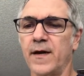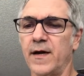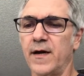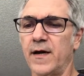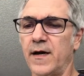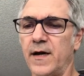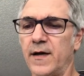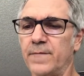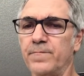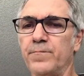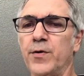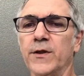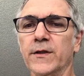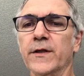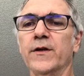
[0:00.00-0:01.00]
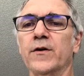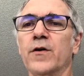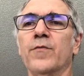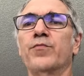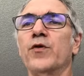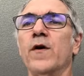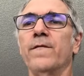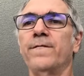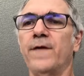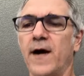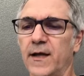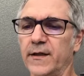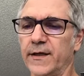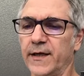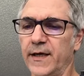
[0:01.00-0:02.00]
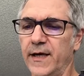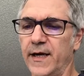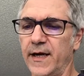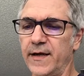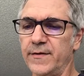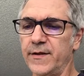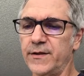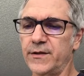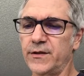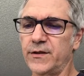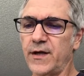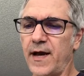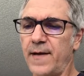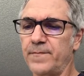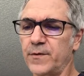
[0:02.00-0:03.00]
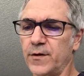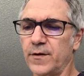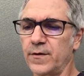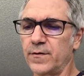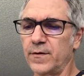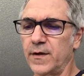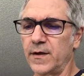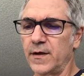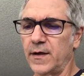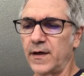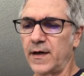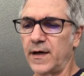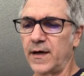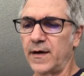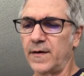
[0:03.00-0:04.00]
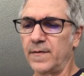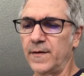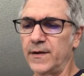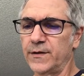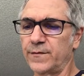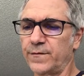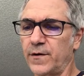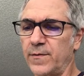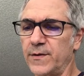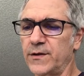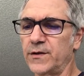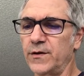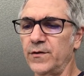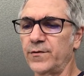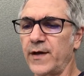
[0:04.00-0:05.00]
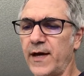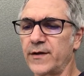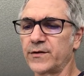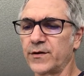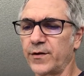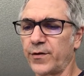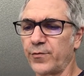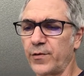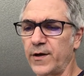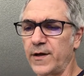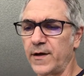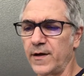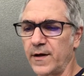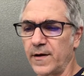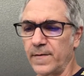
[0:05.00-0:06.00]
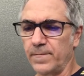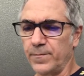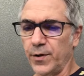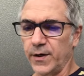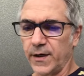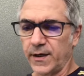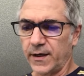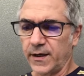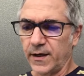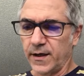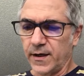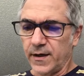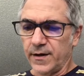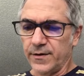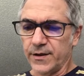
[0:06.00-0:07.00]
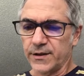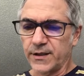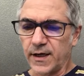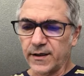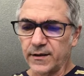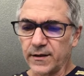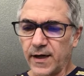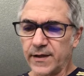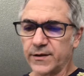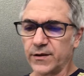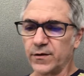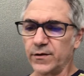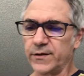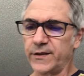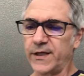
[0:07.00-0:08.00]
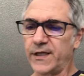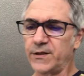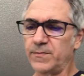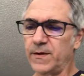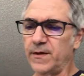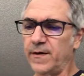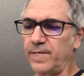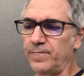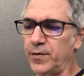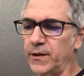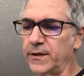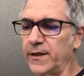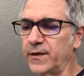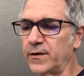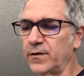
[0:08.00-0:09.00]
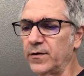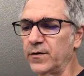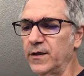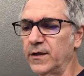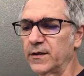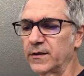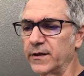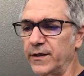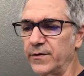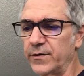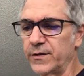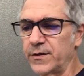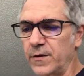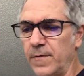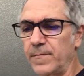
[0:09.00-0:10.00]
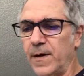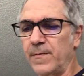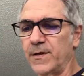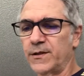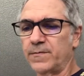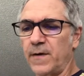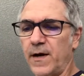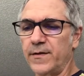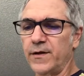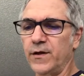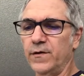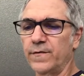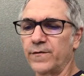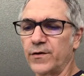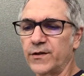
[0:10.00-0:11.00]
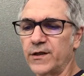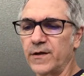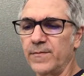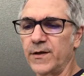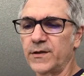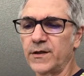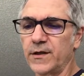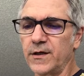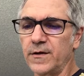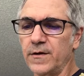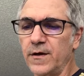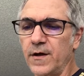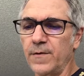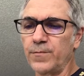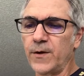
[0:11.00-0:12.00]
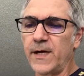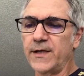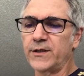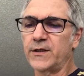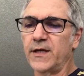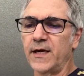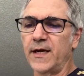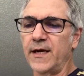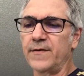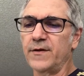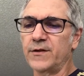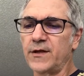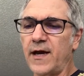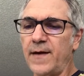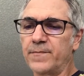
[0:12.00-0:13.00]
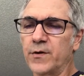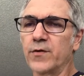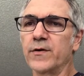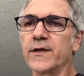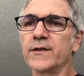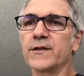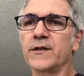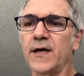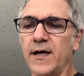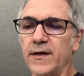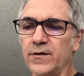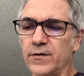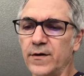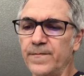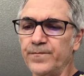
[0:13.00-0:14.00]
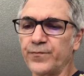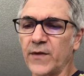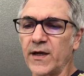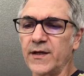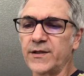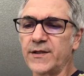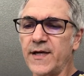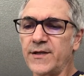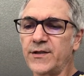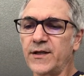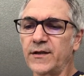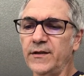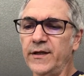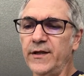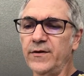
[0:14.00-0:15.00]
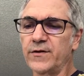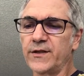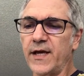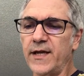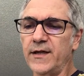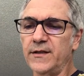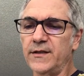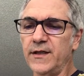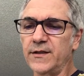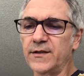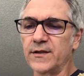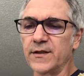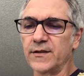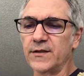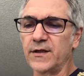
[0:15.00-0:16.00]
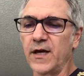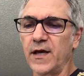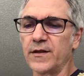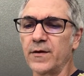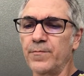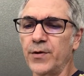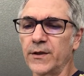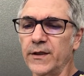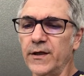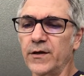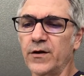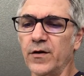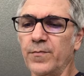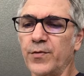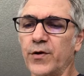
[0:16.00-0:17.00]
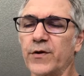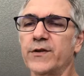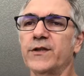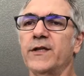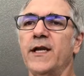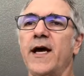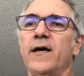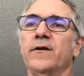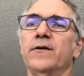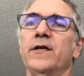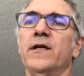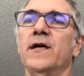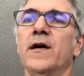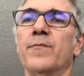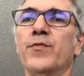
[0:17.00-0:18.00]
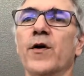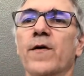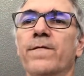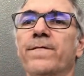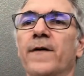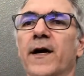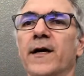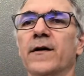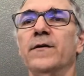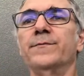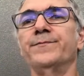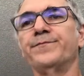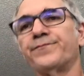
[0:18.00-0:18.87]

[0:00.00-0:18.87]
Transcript: on political profiling. And this chapter uh, is from his 2003 book, the Psychological Assessment of Political Leaders, published by the University of Michigan Press, and the chapter is titled Assessing Leaders at a Distance The Political Personality Profile.